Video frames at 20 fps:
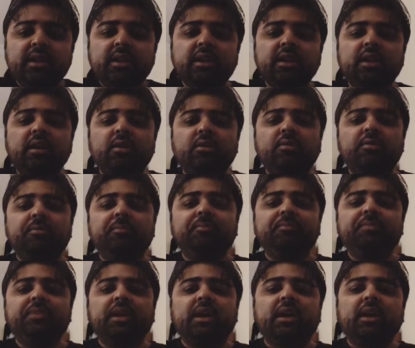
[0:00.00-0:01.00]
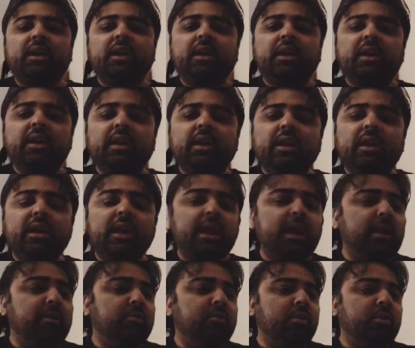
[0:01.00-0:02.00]
Now, I
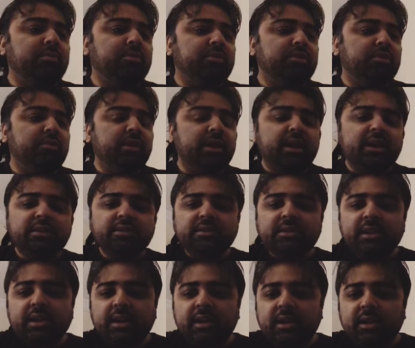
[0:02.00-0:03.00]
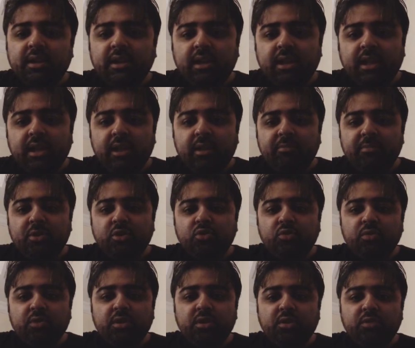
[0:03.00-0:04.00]
had promised you guys that I'll be
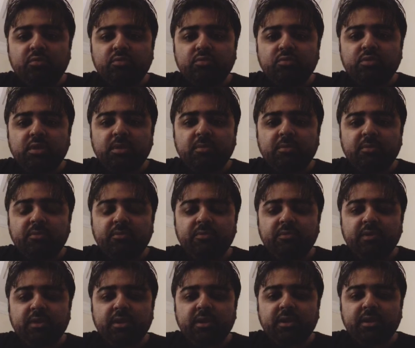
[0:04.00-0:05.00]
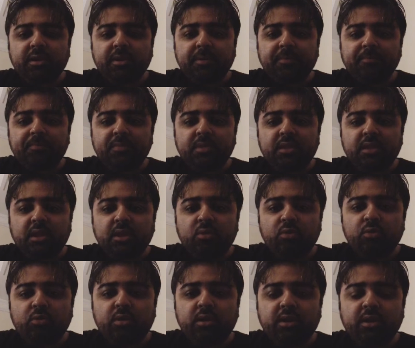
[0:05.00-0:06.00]
showing you some of the
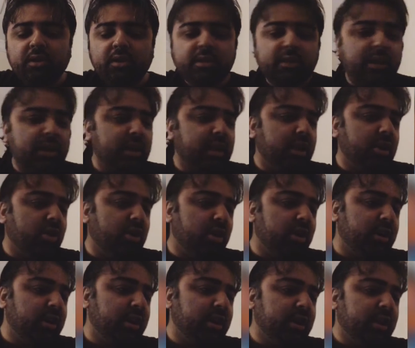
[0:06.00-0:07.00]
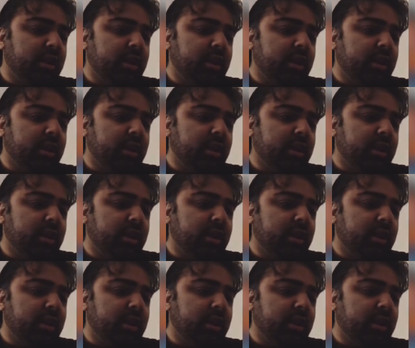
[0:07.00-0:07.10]
loot that I got